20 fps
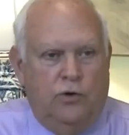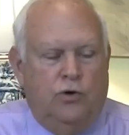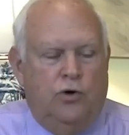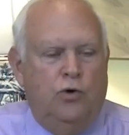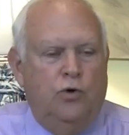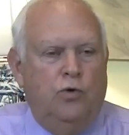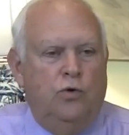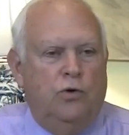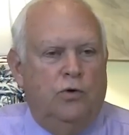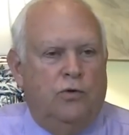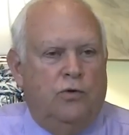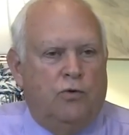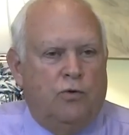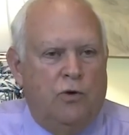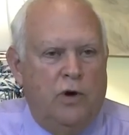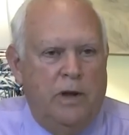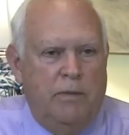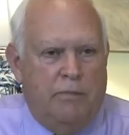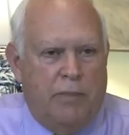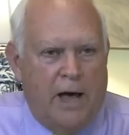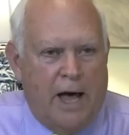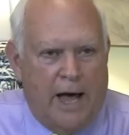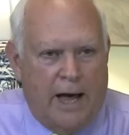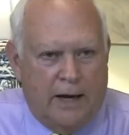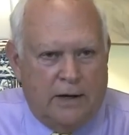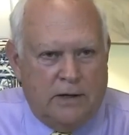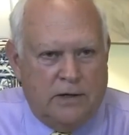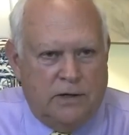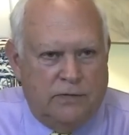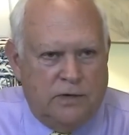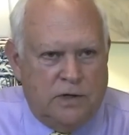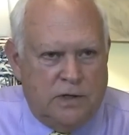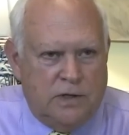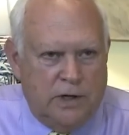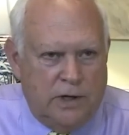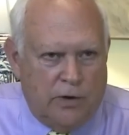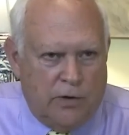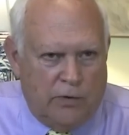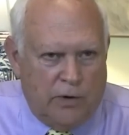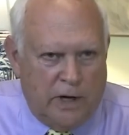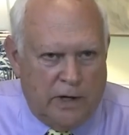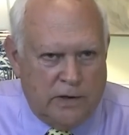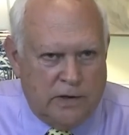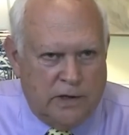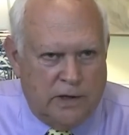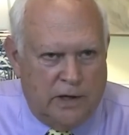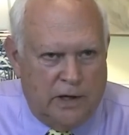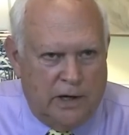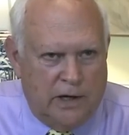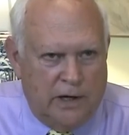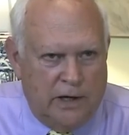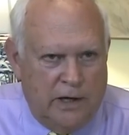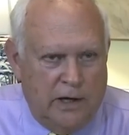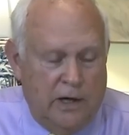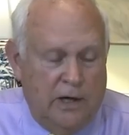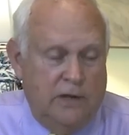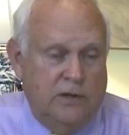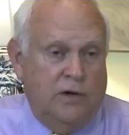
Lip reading: 2 to 3 packs of cigarettes a day.